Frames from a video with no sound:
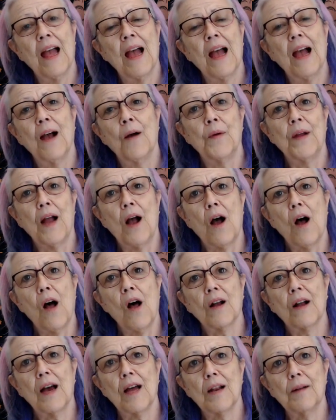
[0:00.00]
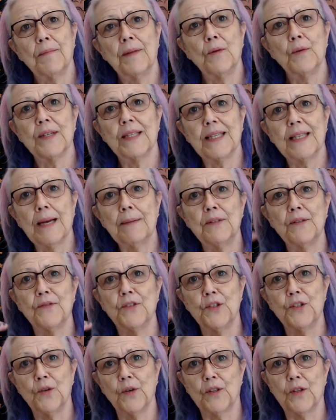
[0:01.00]
We all got to be receptive
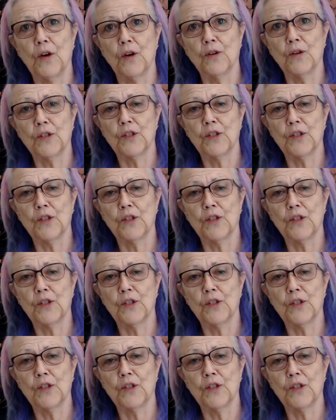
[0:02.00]
to it though,